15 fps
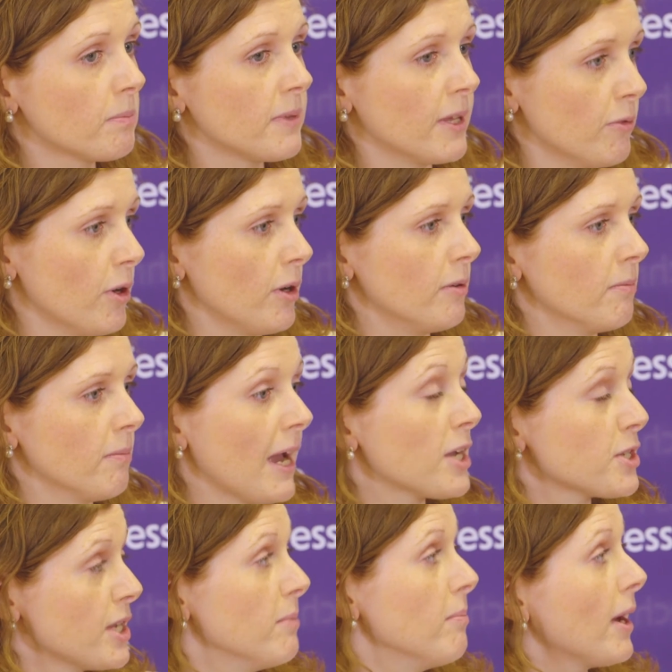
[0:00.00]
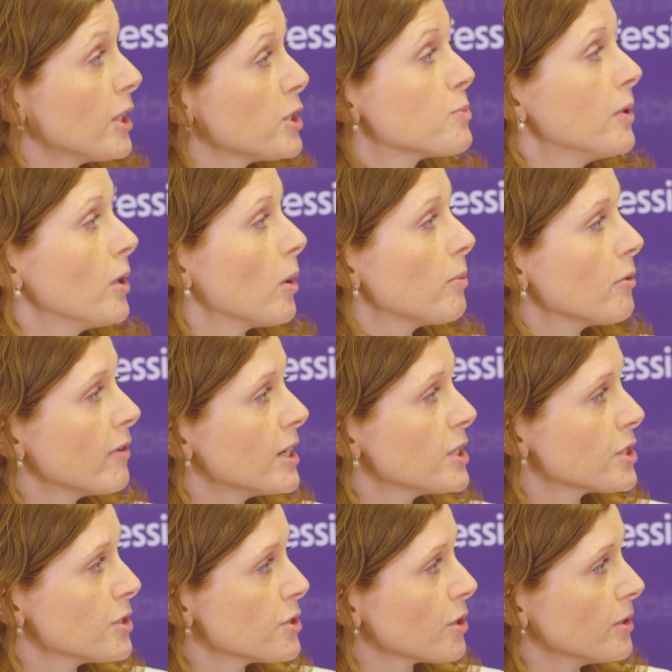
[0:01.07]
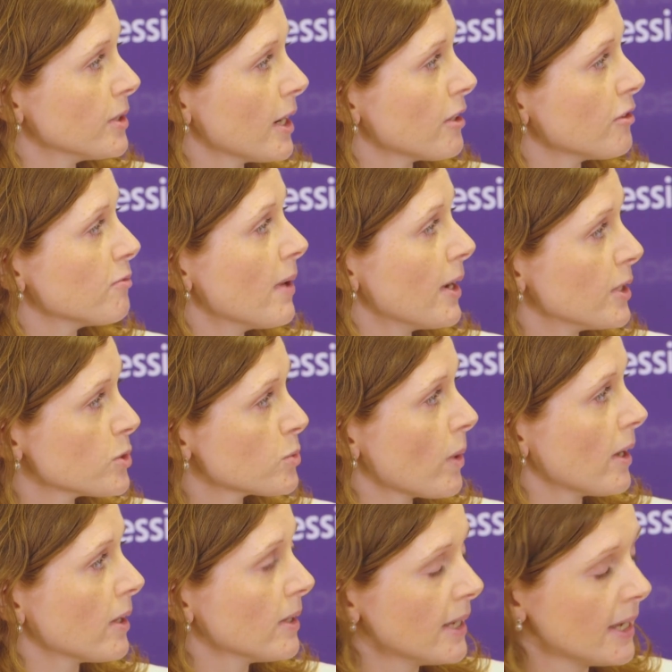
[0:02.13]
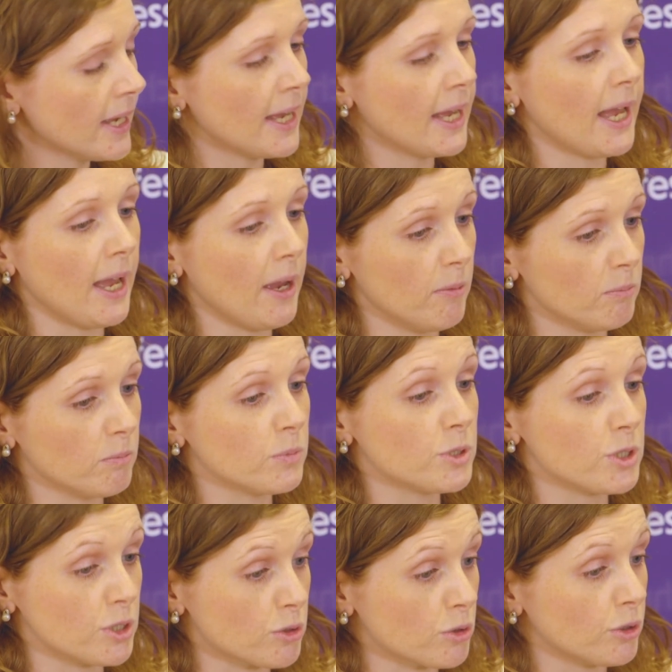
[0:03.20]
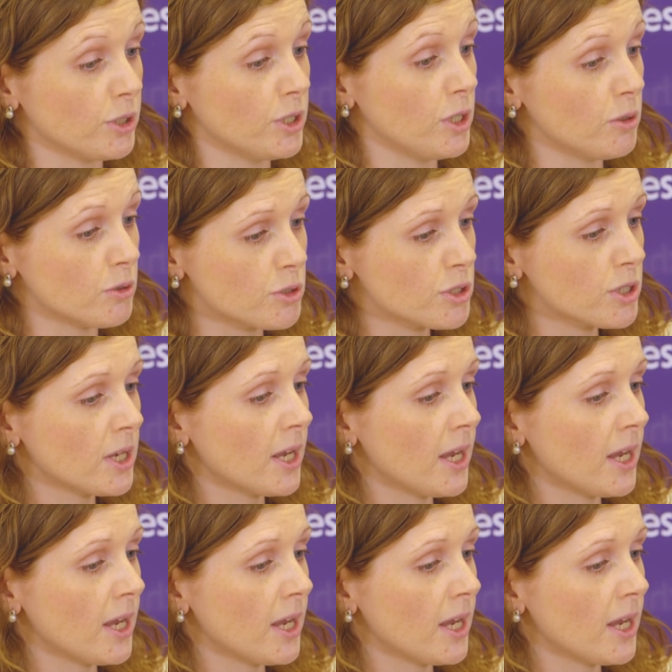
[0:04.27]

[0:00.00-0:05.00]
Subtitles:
their own asset management operations on the Isle of Man as well, which is good news.